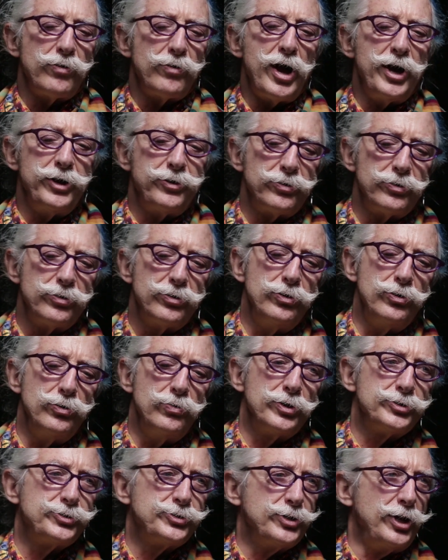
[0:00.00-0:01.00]
writer who
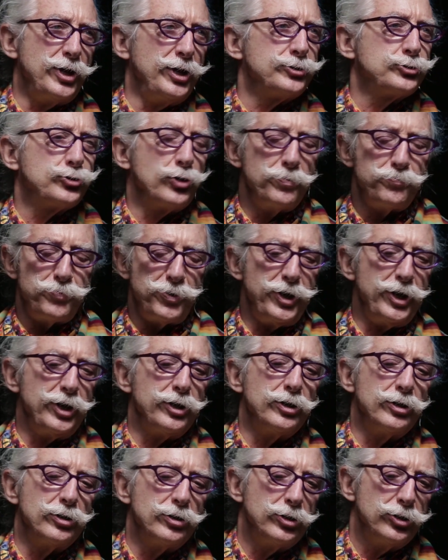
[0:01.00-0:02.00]
was
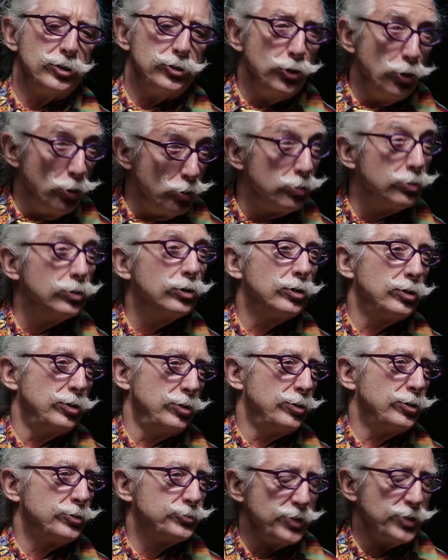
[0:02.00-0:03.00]
interpreting Jung,
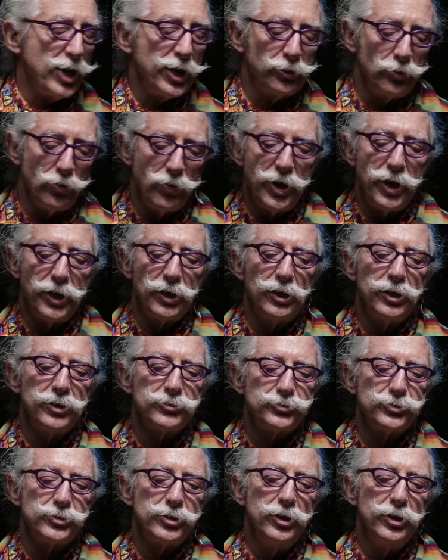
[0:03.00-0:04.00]
the
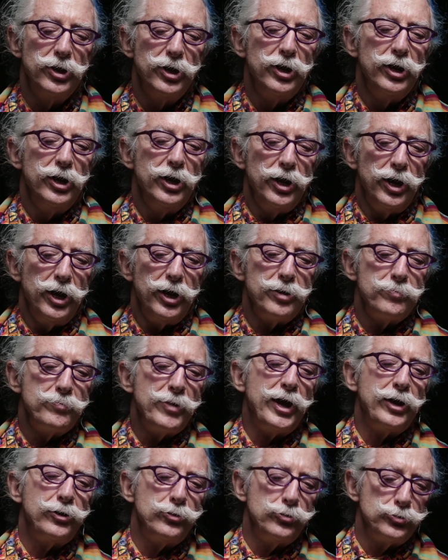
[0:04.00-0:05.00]
psychoanalyst, and a
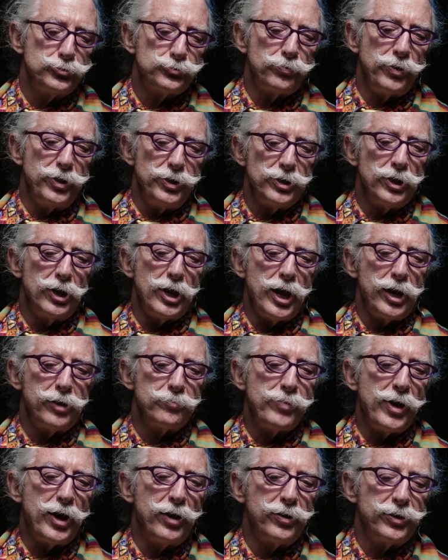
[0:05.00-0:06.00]
man who's written a lot
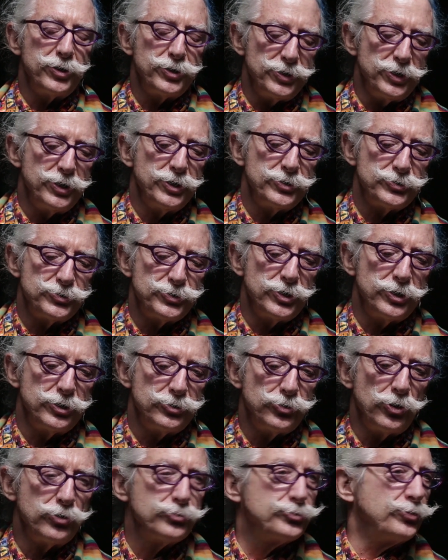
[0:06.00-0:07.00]
about it is
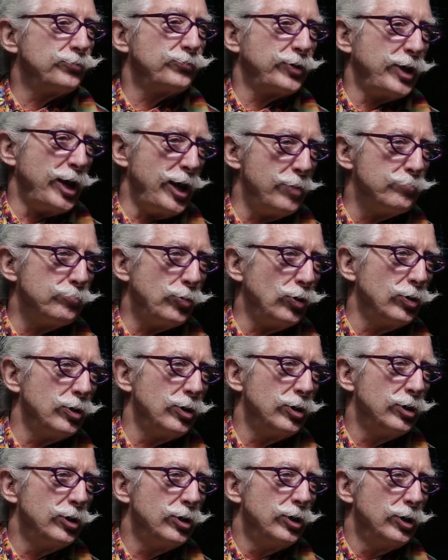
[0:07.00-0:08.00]
Joseph Campbell.
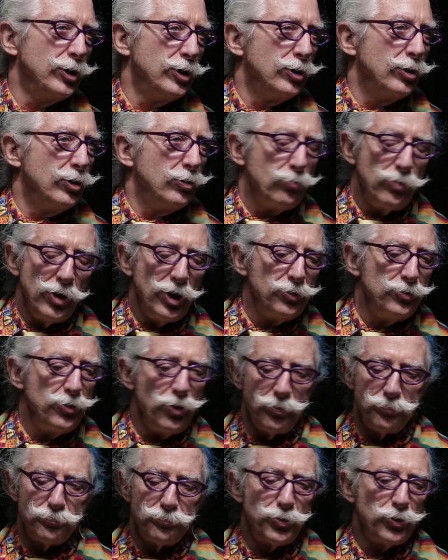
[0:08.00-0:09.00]

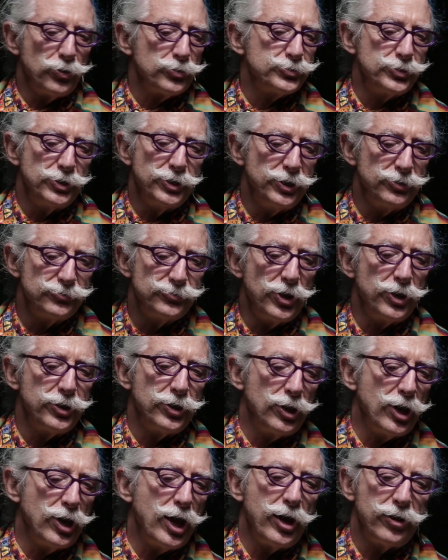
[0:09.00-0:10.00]
Well-known person. He's
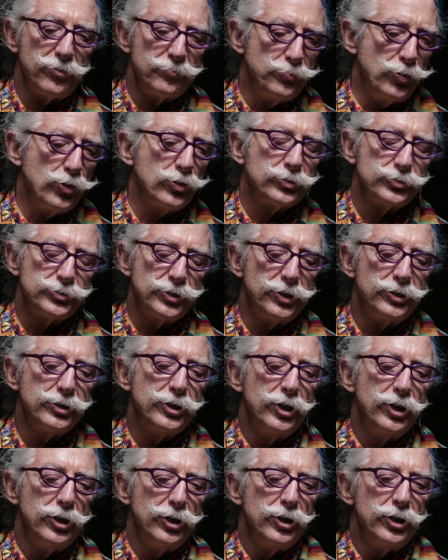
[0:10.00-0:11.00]
done a lot of books and
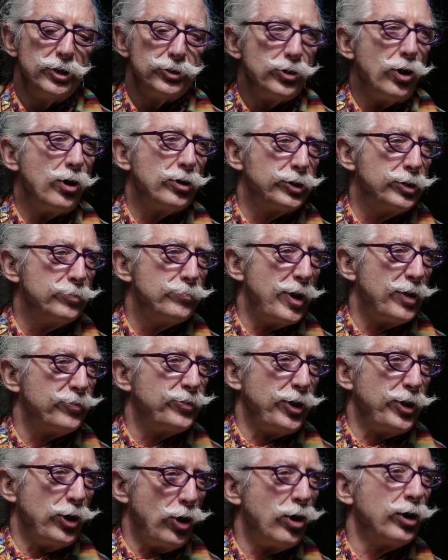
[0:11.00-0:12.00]
talking
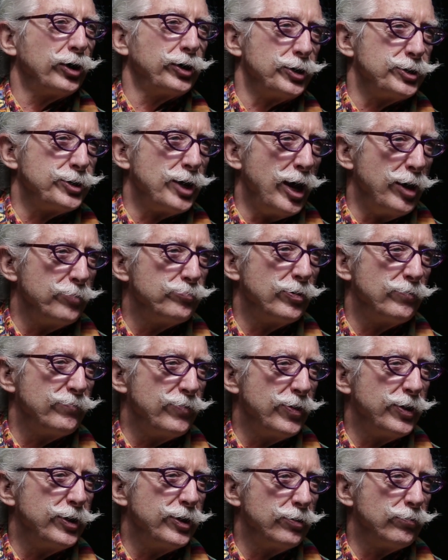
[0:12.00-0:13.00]
about the archetype of
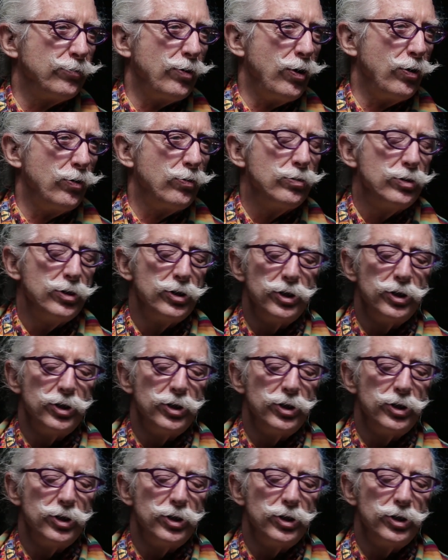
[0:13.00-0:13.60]
the hero.